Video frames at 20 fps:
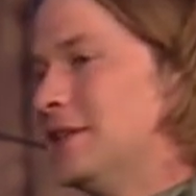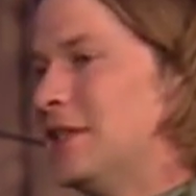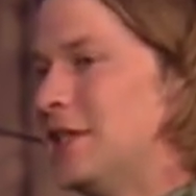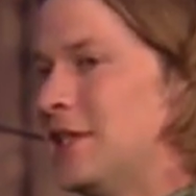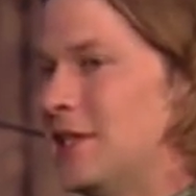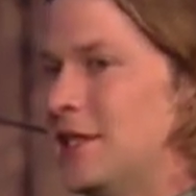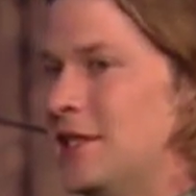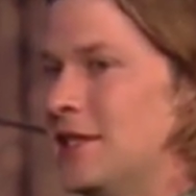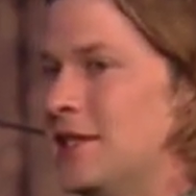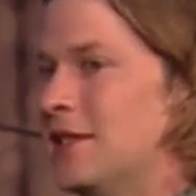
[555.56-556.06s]

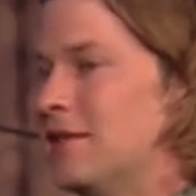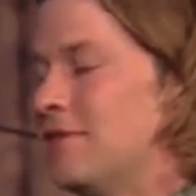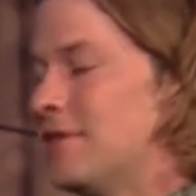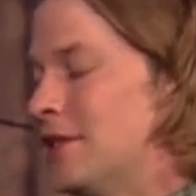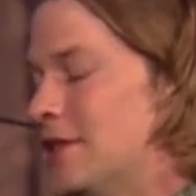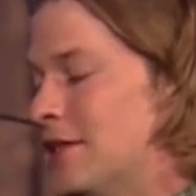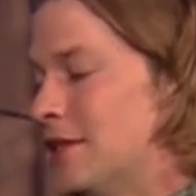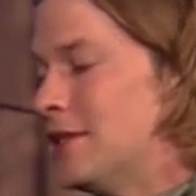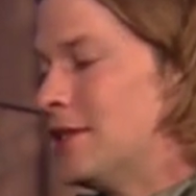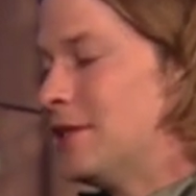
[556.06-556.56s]
late, and they've
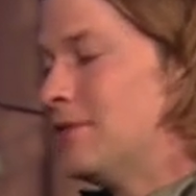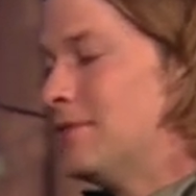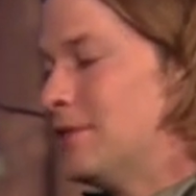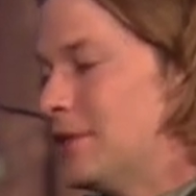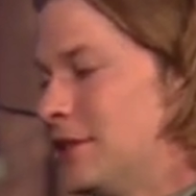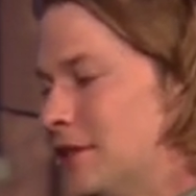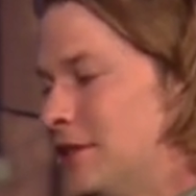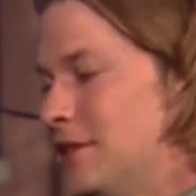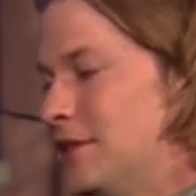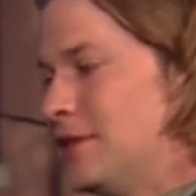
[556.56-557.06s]
got a lot of
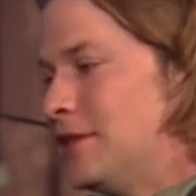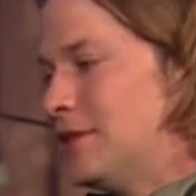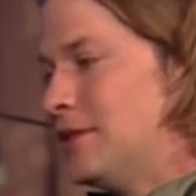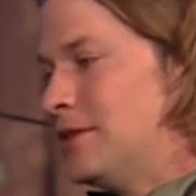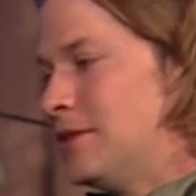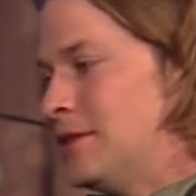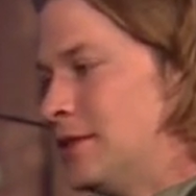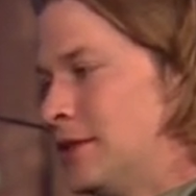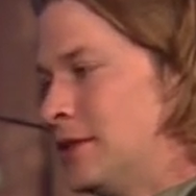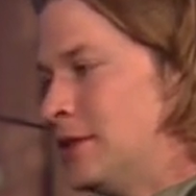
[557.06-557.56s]
work to
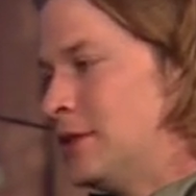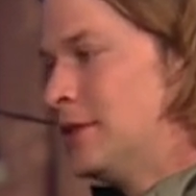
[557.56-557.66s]
do.